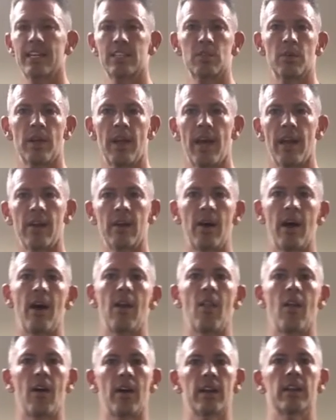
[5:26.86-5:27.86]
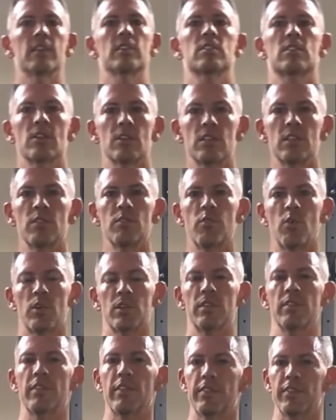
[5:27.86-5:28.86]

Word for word: next one, I don't know how long it is, 13, 14,